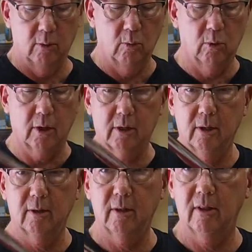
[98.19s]
Work
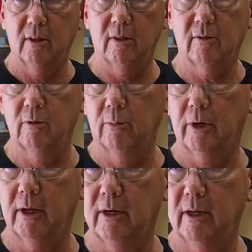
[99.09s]
this
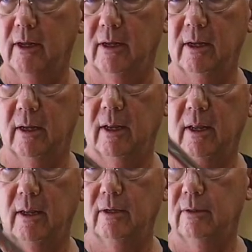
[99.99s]
lubricant
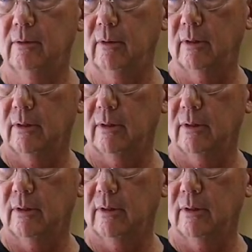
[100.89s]
into the